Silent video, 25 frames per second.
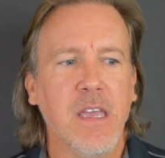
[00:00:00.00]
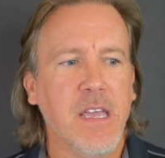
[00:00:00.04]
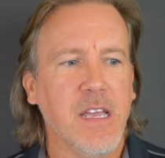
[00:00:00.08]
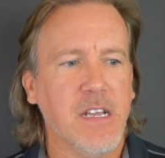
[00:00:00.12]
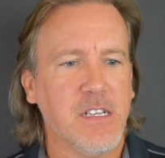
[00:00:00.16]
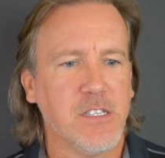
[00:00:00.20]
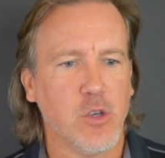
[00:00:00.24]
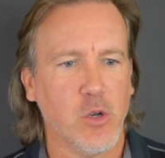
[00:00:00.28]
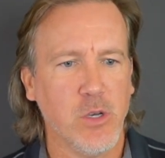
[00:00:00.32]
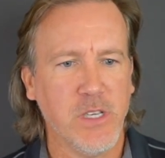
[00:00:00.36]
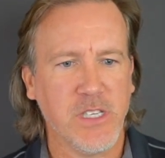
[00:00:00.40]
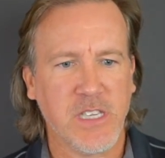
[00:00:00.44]

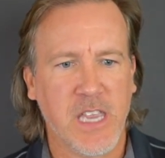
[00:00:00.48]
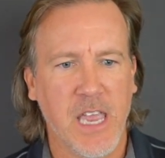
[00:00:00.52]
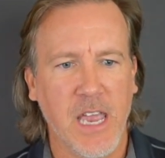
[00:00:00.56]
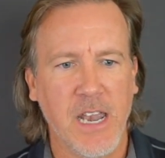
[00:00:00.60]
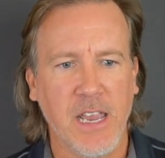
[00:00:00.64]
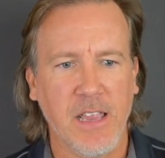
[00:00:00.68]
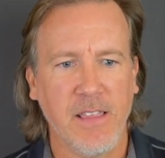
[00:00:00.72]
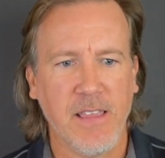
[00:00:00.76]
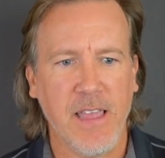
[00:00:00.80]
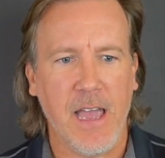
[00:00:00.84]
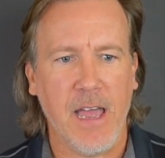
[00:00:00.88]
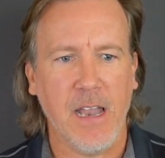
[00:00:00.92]
And so he's
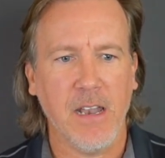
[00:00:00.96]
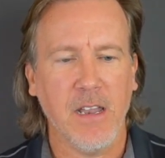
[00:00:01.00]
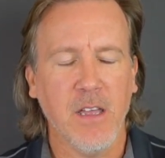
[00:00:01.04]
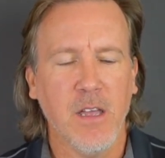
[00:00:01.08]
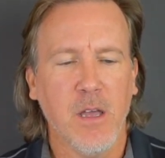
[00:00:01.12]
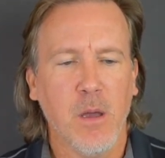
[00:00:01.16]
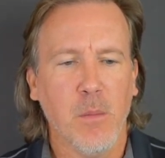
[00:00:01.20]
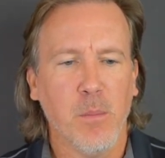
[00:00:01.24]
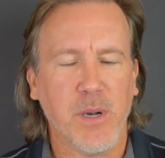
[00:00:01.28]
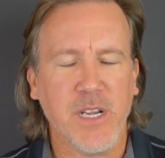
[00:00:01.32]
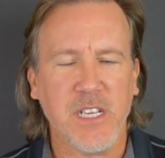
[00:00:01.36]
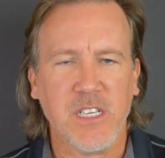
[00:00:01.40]
getting that.
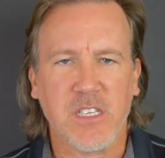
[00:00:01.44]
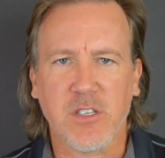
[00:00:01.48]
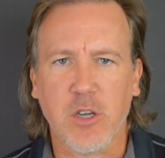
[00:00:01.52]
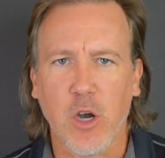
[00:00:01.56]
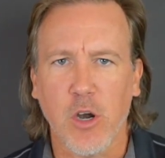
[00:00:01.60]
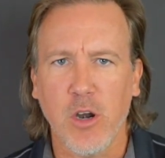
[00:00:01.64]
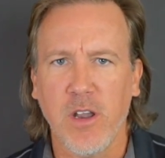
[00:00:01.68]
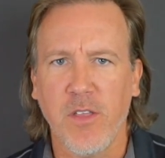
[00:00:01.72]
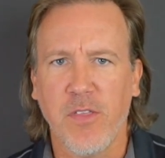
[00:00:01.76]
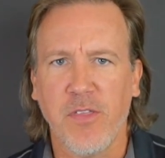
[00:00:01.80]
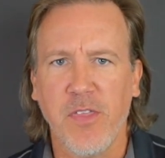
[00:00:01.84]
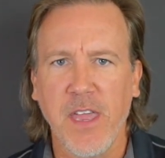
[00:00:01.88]
But he's
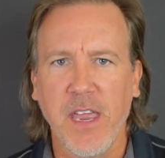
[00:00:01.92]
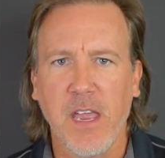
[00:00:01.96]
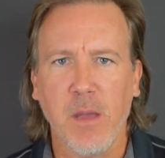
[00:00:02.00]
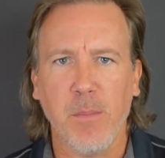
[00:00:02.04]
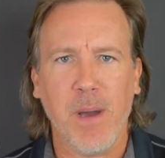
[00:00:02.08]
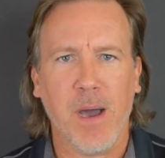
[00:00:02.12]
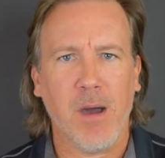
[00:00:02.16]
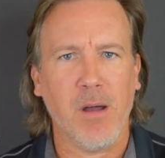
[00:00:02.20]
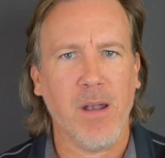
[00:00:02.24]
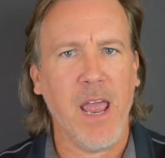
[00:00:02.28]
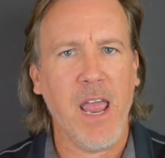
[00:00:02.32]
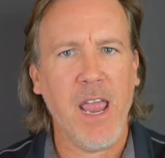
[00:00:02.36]
starting to think
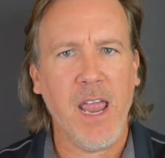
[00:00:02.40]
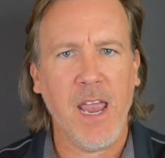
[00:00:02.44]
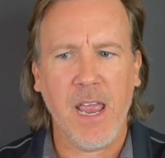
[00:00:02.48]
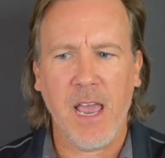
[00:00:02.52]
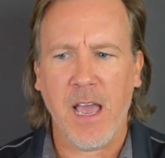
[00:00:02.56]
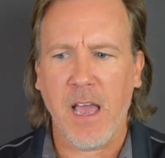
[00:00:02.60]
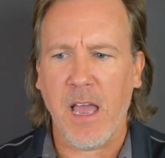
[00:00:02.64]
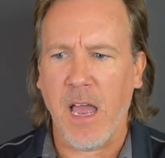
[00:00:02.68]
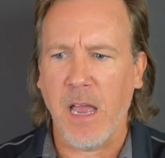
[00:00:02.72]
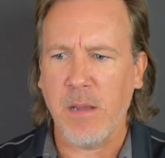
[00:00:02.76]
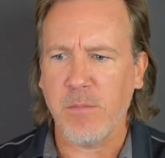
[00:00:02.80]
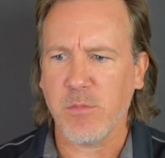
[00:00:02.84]
about, hey,
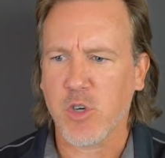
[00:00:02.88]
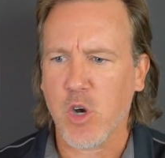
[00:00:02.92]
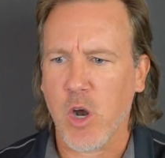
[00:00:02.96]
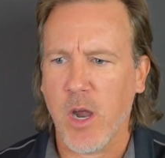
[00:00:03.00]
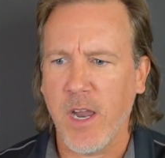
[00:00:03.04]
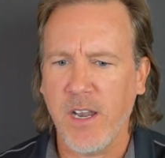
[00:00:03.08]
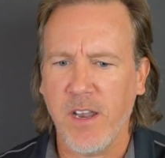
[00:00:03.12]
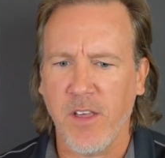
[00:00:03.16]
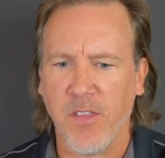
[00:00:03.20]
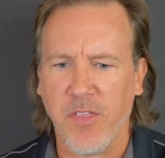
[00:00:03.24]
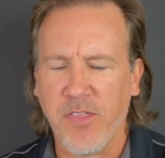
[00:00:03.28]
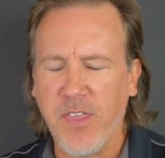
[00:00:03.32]
I'm
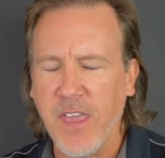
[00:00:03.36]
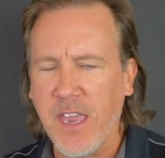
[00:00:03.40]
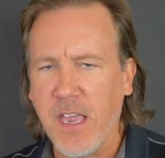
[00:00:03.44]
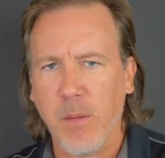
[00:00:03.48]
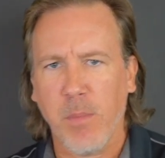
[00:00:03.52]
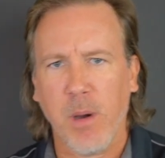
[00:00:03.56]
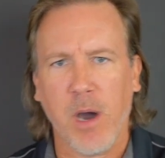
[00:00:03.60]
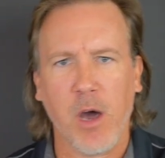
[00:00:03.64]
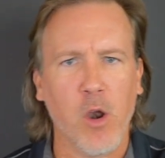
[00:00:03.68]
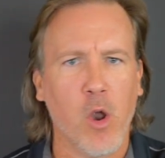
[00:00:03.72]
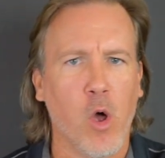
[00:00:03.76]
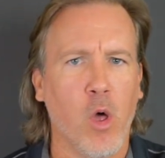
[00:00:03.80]
trying to think
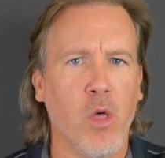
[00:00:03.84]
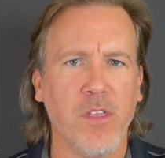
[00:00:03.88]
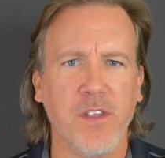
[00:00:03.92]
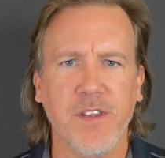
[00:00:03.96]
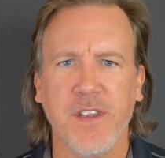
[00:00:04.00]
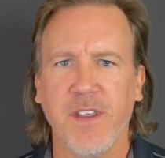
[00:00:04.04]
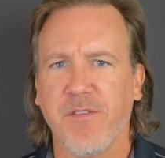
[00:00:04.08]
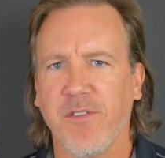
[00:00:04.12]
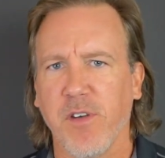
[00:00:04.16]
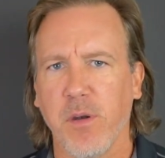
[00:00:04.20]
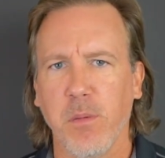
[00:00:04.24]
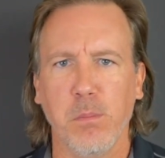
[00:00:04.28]
about all the
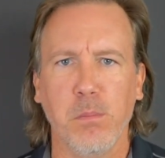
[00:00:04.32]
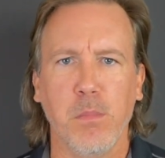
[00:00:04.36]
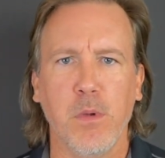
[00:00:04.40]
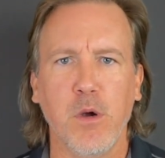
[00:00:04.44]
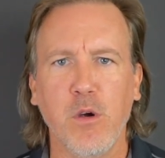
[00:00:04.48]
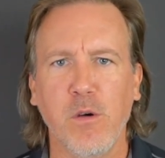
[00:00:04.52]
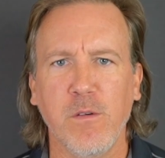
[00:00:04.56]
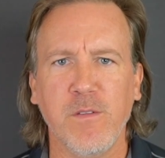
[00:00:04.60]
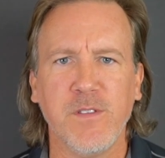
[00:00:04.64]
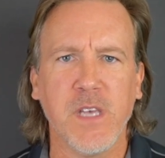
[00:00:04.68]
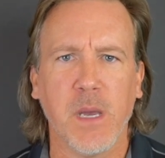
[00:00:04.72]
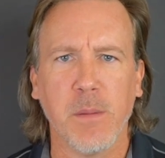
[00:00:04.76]
different
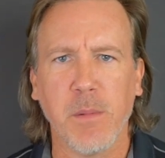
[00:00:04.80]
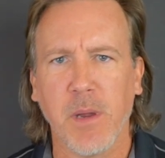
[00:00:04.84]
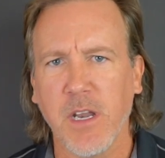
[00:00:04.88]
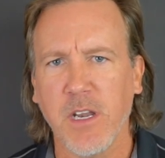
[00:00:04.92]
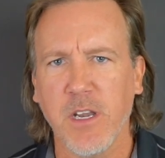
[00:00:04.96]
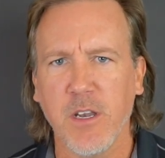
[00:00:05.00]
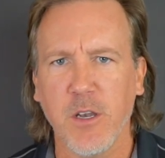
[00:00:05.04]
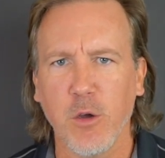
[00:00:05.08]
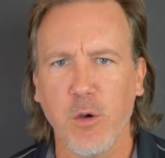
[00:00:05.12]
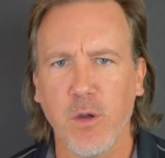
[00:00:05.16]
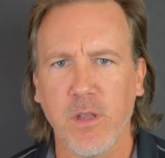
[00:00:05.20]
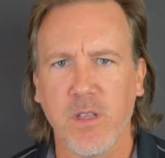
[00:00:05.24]
moves I'm going
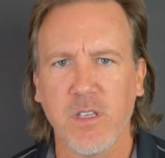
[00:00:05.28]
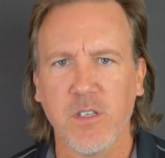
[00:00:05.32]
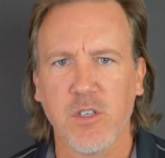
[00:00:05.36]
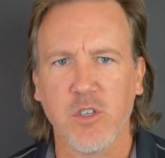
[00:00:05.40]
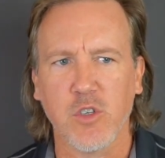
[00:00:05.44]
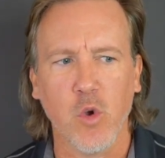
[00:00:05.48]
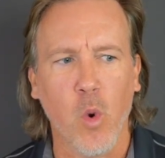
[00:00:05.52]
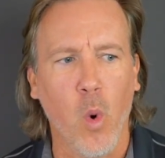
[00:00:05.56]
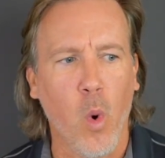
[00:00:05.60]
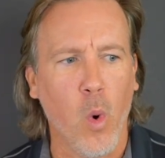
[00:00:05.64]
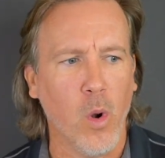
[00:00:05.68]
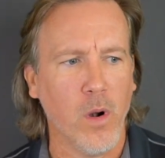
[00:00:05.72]
to do with the
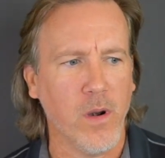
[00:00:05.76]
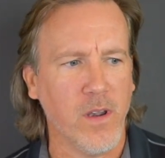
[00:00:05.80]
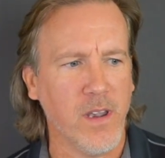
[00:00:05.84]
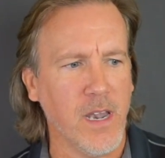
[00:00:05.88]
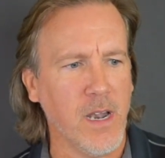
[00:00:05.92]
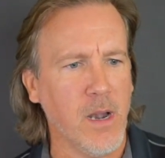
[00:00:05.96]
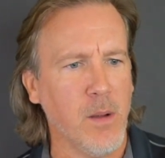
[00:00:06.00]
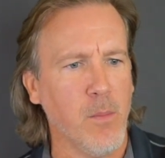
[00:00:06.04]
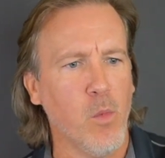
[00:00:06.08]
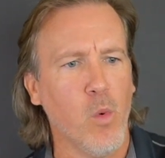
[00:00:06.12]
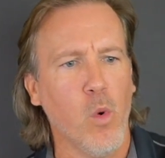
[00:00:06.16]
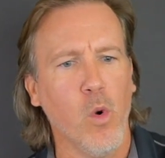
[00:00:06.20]
sword, and
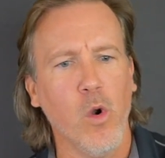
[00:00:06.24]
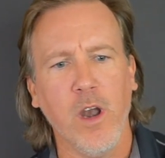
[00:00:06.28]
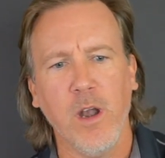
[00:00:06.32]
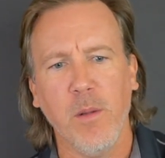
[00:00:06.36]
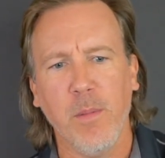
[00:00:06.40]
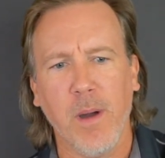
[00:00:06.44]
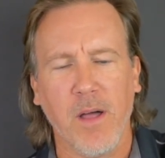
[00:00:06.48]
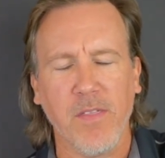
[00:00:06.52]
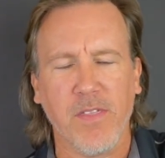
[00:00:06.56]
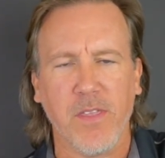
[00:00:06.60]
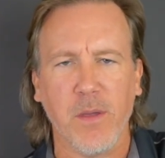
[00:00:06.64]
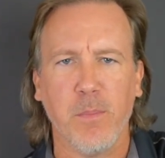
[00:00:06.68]
then I'm worried
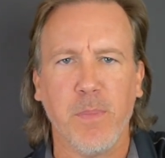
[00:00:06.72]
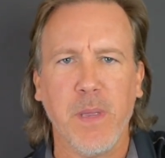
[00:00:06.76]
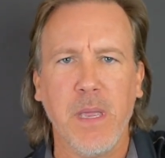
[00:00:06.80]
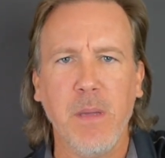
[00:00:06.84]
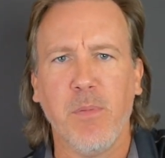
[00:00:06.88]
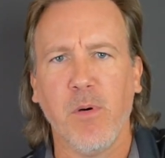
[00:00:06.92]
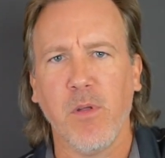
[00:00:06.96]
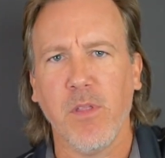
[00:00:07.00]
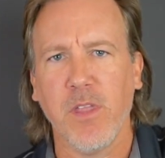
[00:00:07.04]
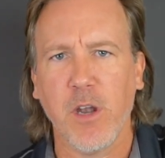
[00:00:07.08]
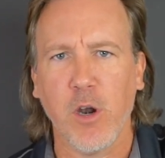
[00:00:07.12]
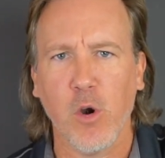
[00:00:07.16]
about the
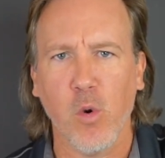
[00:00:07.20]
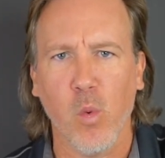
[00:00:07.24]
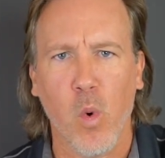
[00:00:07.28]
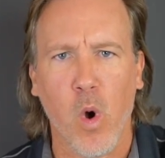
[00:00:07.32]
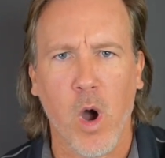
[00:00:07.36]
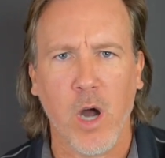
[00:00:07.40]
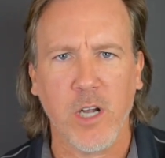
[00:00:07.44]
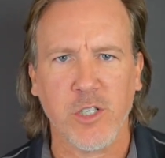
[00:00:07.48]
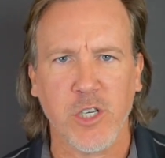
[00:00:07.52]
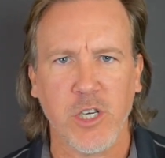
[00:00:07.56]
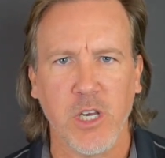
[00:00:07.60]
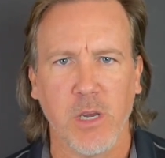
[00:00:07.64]
people that are
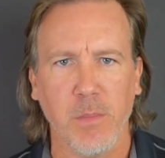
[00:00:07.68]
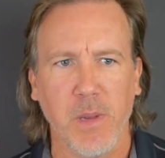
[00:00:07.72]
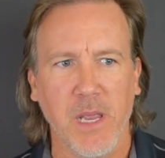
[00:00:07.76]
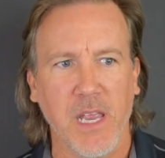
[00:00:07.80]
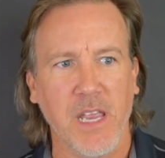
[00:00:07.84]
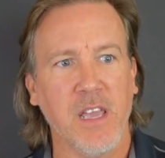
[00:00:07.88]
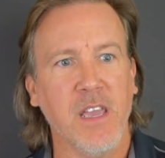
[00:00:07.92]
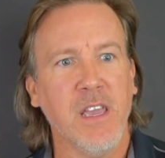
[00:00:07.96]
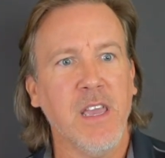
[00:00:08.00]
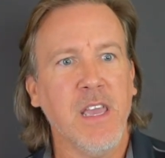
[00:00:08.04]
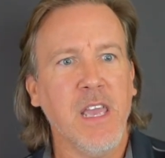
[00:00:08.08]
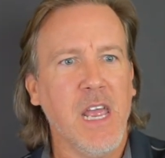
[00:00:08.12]
watching me,